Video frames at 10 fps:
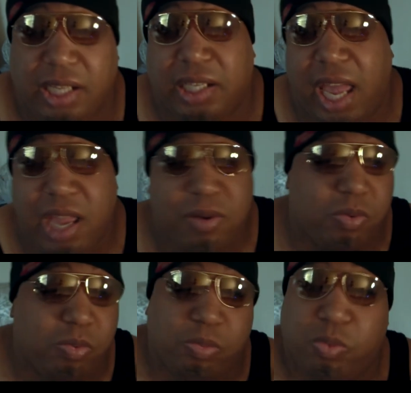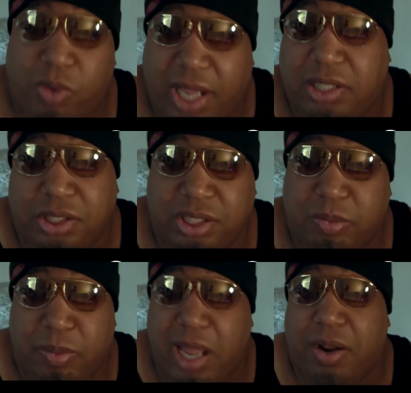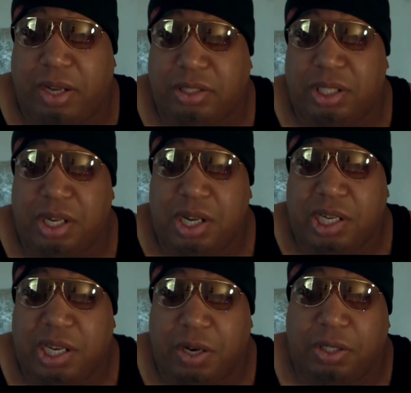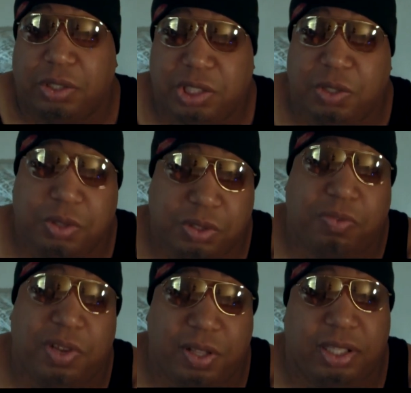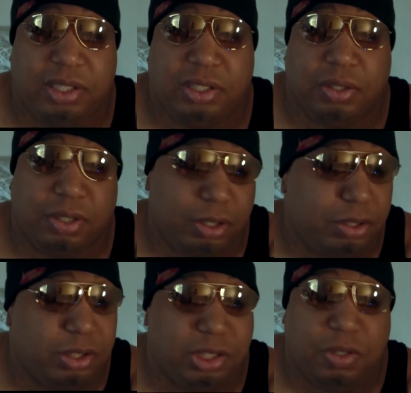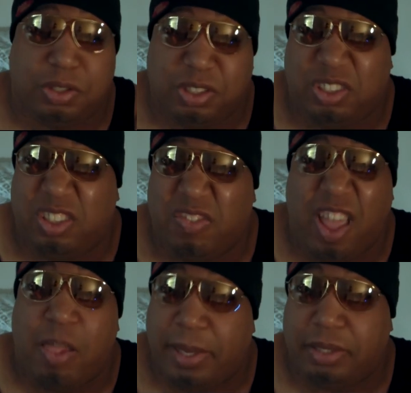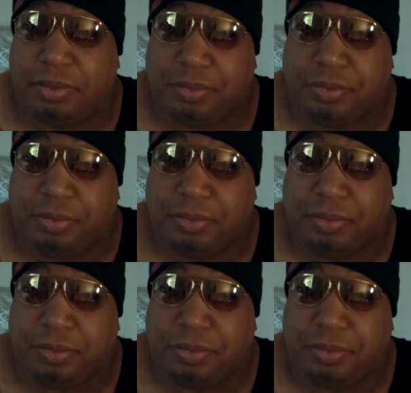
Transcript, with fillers: a gay relationship, marriage, can hurt their children's feelings or hurt their children's development.